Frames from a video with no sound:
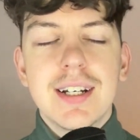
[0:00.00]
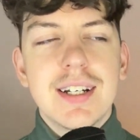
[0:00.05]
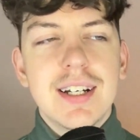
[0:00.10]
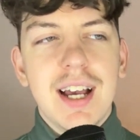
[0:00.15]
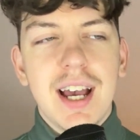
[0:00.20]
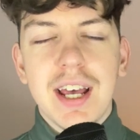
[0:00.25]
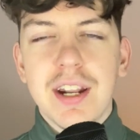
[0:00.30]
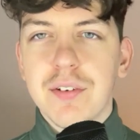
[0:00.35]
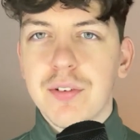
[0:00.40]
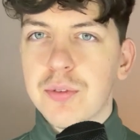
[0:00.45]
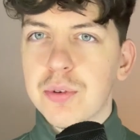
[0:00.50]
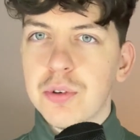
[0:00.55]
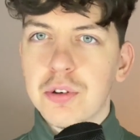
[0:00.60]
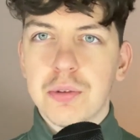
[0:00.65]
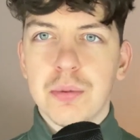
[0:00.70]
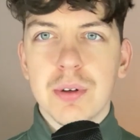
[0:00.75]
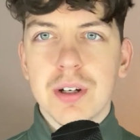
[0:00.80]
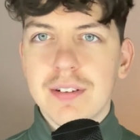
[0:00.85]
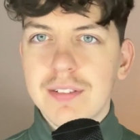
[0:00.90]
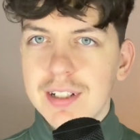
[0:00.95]
And of
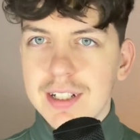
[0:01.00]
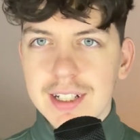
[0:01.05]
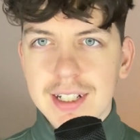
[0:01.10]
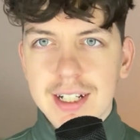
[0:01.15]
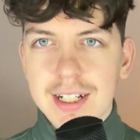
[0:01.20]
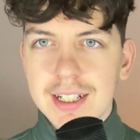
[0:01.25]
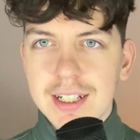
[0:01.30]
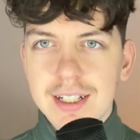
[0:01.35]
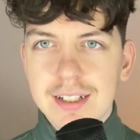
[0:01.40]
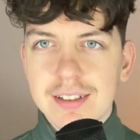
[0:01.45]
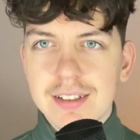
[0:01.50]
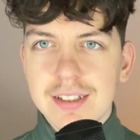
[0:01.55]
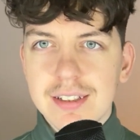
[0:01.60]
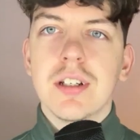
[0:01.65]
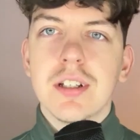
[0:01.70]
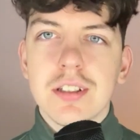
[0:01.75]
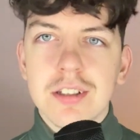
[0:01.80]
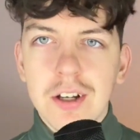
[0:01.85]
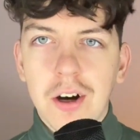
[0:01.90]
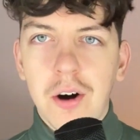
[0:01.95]
course, we got relegated that
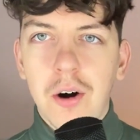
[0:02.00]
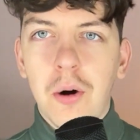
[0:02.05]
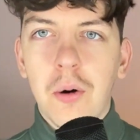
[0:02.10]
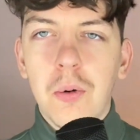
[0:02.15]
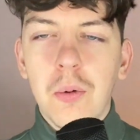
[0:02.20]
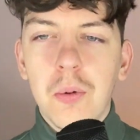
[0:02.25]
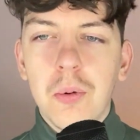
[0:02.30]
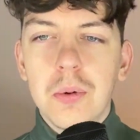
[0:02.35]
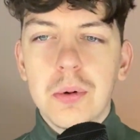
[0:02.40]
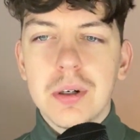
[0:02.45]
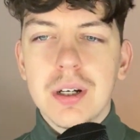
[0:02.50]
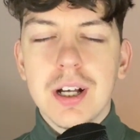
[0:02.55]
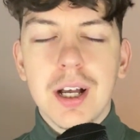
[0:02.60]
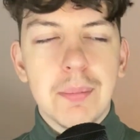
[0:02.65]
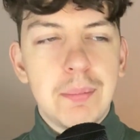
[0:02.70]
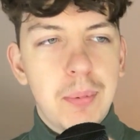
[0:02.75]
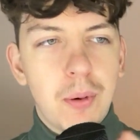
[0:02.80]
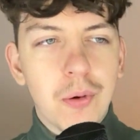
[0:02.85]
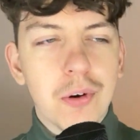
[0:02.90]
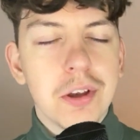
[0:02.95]
season. The whole
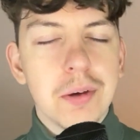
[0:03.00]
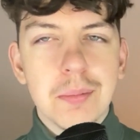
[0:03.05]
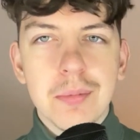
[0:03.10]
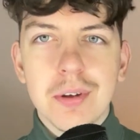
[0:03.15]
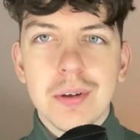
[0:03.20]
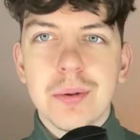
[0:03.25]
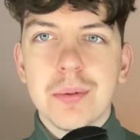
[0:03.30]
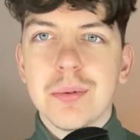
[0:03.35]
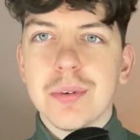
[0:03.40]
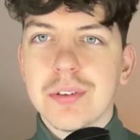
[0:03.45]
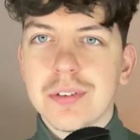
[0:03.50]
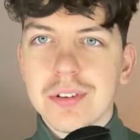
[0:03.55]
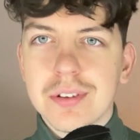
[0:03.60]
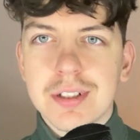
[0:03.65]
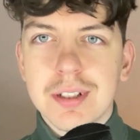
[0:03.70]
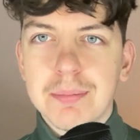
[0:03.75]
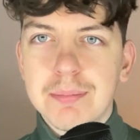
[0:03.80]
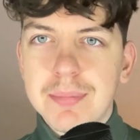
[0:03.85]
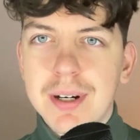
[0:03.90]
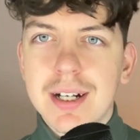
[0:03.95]
appointment was just
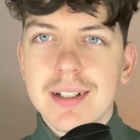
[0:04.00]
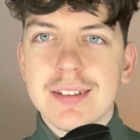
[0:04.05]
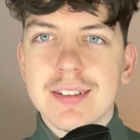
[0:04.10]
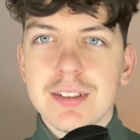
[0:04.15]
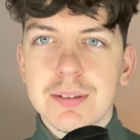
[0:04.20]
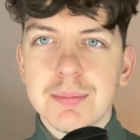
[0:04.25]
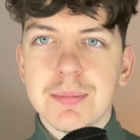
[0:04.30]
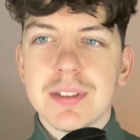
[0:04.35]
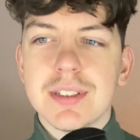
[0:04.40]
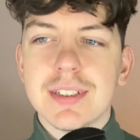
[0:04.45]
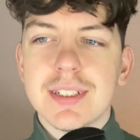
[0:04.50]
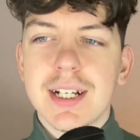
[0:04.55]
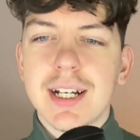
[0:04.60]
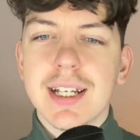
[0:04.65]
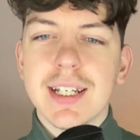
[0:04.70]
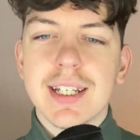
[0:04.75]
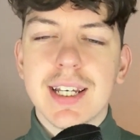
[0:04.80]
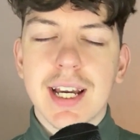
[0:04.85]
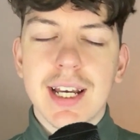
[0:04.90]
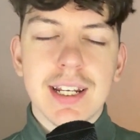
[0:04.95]
a massive
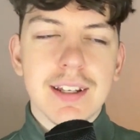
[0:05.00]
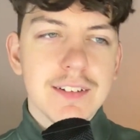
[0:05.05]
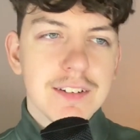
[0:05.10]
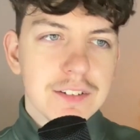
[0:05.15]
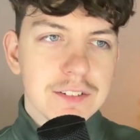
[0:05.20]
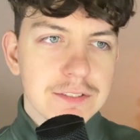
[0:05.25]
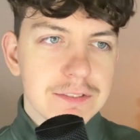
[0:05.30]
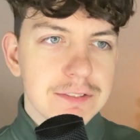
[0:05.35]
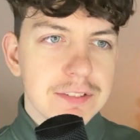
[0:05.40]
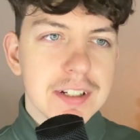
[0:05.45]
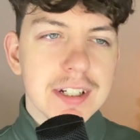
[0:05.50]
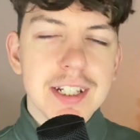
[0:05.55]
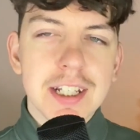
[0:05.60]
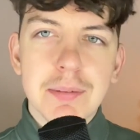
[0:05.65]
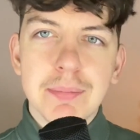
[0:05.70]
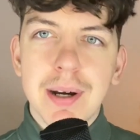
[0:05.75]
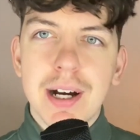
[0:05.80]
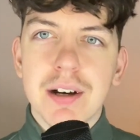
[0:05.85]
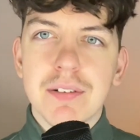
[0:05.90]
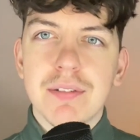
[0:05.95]
mistake, and it just really
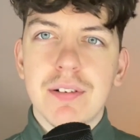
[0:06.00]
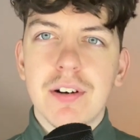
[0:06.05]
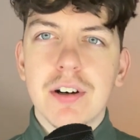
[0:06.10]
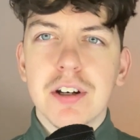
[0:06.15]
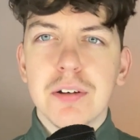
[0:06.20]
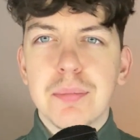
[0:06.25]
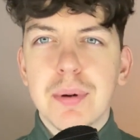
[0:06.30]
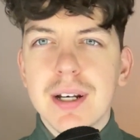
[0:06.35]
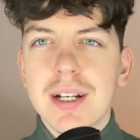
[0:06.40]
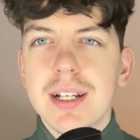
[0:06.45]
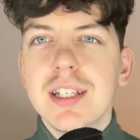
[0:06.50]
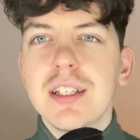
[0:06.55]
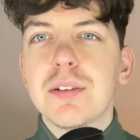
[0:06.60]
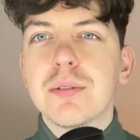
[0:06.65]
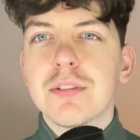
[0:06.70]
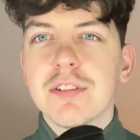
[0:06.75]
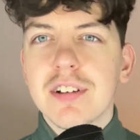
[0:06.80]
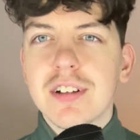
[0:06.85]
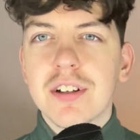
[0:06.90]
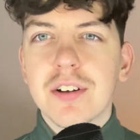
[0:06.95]
backfired. But at least
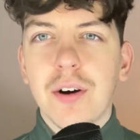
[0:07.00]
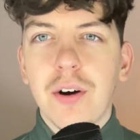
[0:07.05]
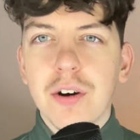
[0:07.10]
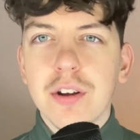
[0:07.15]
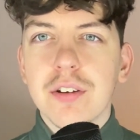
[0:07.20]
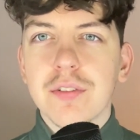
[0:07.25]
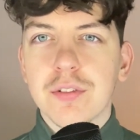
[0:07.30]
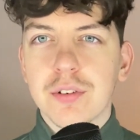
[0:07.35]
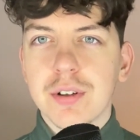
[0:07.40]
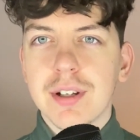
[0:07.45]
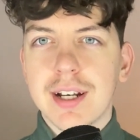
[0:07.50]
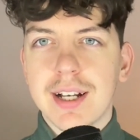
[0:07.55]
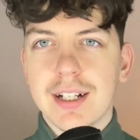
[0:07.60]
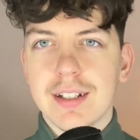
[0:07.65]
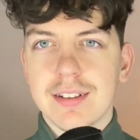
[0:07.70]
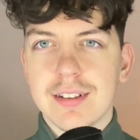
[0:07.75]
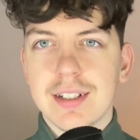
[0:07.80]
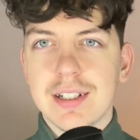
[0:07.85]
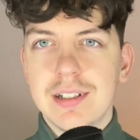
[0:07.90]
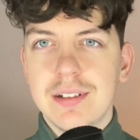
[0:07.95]
we're in kind of good
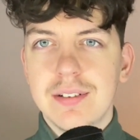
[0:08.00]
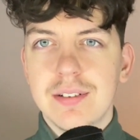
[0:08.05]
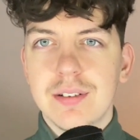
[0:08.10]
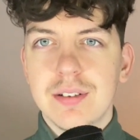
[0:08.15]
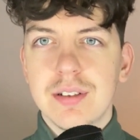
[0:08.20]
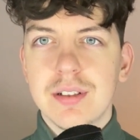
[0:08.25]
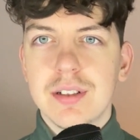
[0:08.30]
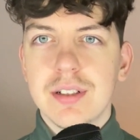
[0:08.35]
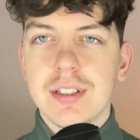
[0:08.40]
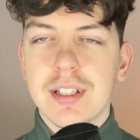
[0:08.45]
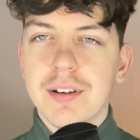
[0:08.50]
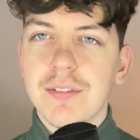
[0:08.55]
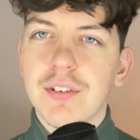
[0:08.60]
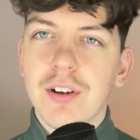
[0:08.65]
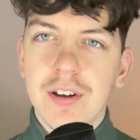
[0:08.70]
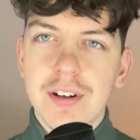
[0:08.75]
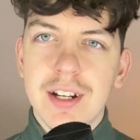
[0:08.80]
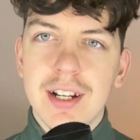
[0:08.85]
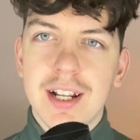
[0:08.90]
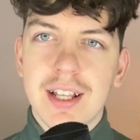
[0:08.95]
hands now. They've
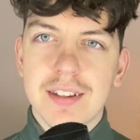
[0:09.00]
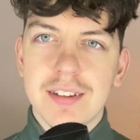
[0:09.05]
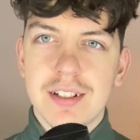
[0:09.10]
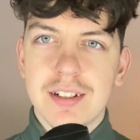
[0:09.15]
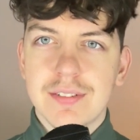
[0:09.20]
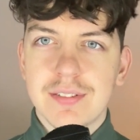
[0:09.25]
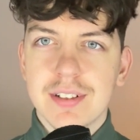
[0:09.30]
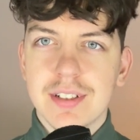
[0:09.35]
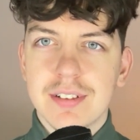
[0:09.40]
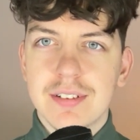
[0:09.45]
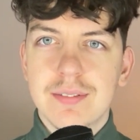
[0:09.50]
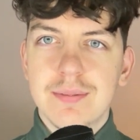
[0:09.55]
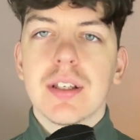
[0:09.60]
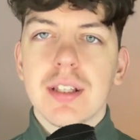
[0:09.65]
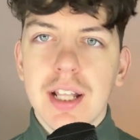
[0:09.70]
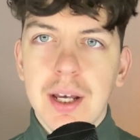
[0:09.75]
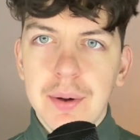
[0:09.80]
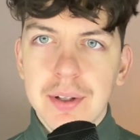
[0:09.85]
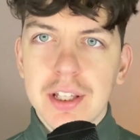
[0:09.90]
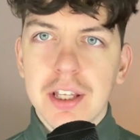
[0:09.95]
learnt a lesson, I think.
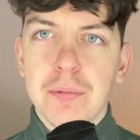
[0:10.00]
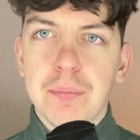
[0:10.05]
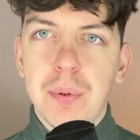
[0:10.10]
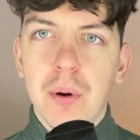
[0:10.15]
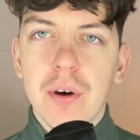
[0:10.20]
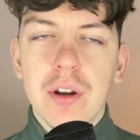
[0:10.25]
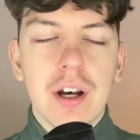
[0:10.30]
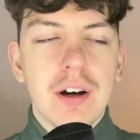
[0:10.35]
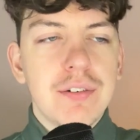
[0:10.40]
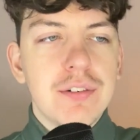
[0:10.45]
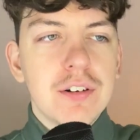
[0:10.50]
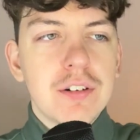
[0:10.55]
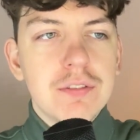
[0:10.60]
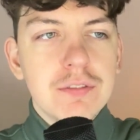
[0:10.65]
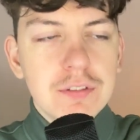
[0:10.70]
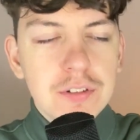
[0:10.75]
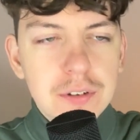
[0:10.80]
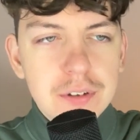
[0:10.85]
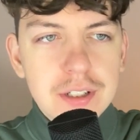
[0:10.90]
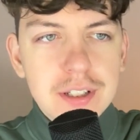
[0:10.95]
Now, at this point, I thought
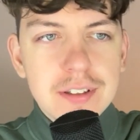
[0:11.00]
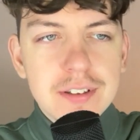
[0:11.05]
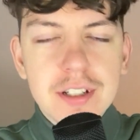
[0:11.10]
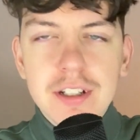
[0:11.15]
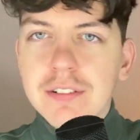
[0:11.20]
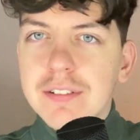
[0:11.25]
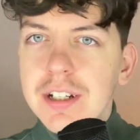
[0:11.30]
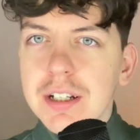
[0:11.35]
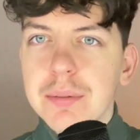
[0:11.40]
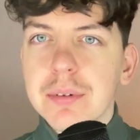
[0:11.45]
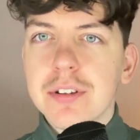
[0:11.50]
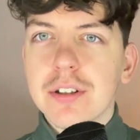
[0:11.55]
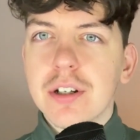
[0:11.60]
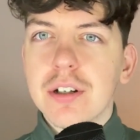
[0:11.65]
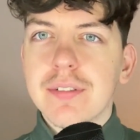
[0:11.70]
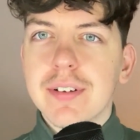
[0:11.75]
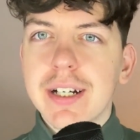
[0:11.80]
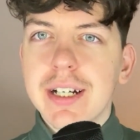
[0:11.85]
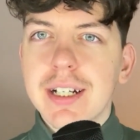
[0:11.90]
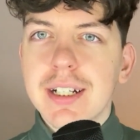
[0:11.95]
Rooney's career was
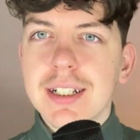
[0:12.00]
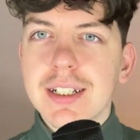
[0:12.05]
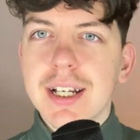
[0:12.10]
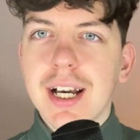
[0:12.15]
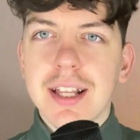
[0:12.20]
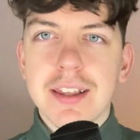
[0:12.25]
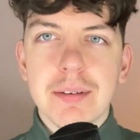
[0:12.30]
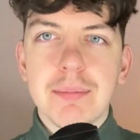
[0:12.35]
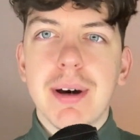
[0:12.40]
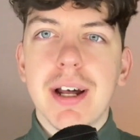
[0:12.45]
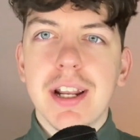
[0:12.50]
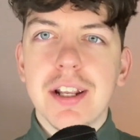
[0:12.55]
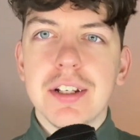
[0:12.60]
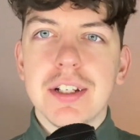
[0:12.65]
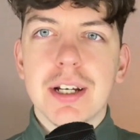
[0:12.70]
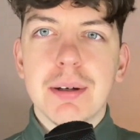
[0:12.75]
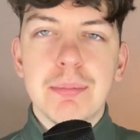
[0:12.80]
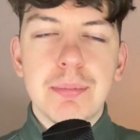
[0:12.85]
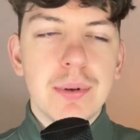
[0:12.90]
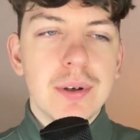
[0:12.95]
over as a
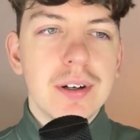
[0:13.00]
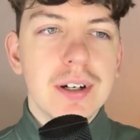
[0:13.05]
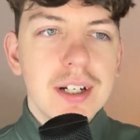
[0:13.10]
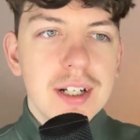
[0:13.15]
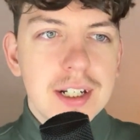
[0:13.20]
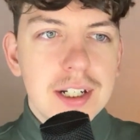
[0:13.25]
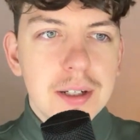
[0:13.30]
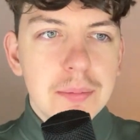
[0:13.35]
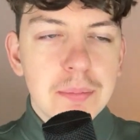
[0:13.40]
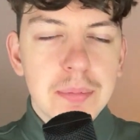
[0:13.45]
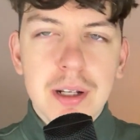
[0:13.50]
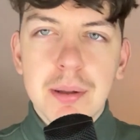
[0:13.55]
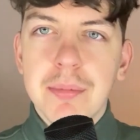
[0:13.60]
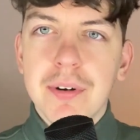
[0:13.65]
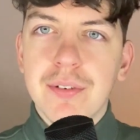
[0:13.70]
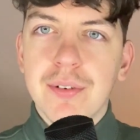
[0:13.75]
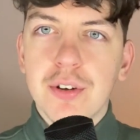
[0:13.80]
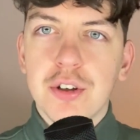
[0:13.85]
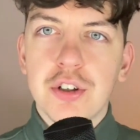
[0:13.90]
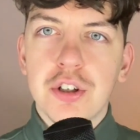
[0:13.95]
manager, but
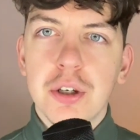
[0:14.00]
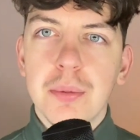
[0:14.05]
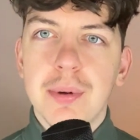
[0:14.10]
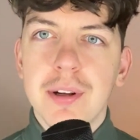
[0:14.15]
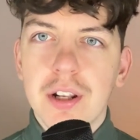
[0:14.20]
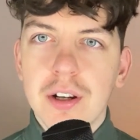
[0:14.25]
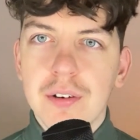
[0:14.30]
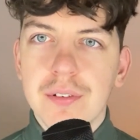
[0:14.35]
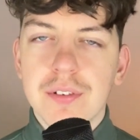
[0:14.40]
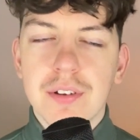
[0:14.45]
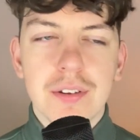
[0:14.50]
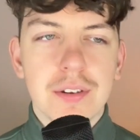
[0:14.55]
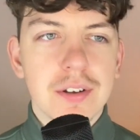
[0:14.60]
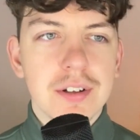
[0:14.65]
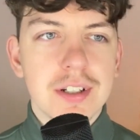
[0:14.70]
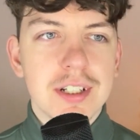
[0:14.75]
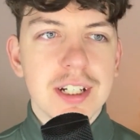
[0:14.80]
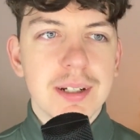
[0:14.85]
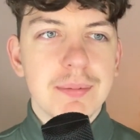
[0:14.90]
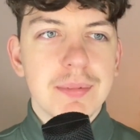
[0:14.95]
Plymouth were stupid enough to
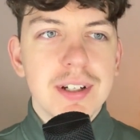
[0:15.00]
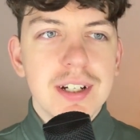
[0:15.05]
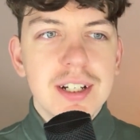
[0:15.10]
touch him.